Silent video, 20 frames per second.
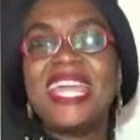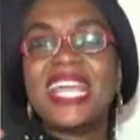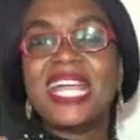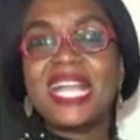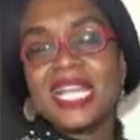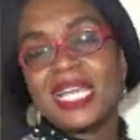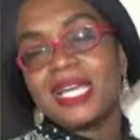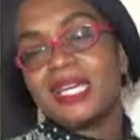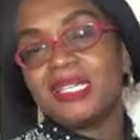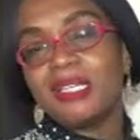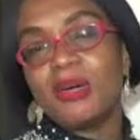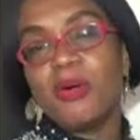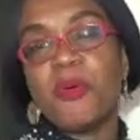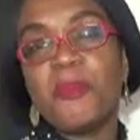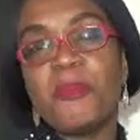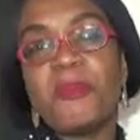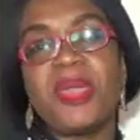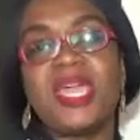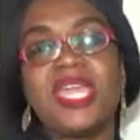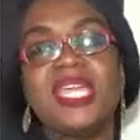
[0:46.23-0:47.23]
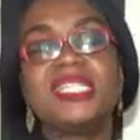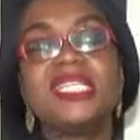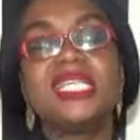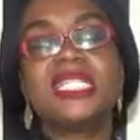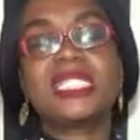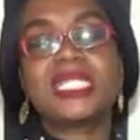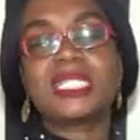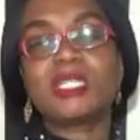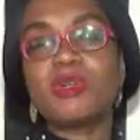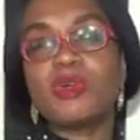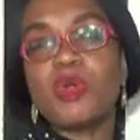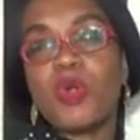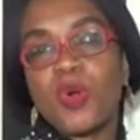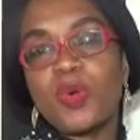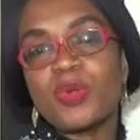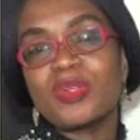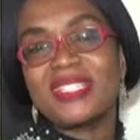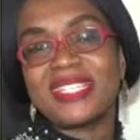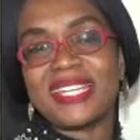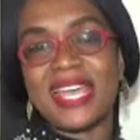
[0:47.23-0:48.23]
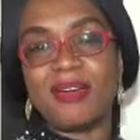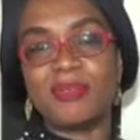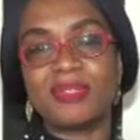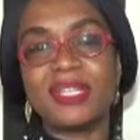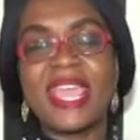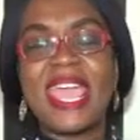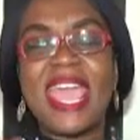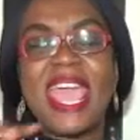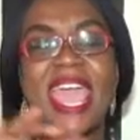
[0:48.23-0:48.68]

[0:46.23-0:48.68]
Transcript: Click on the homepage, scroll down.